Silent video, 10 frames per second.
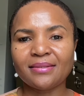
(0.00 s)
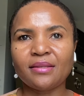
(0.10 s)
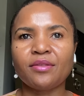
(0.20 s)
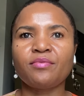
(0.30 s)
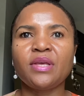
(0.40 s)
the
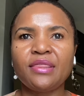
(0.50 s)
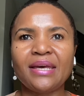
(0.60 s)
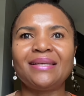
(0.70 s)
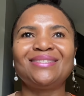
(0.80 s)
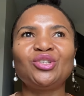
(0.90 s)
three
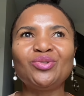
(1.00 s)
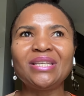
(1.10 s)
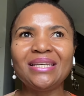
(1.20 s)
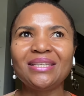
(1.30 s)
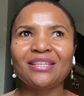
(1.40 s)
things you
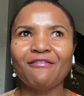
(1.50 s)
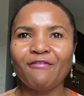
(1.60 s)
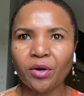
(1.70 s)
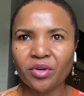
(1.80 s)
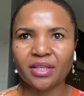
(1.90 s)
need to
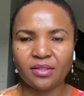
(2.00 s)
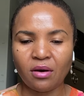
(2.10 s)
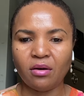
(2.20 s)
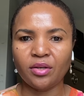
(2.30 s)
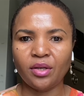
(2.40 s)
focus
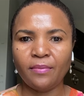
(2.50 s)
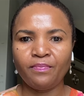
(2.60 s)
on,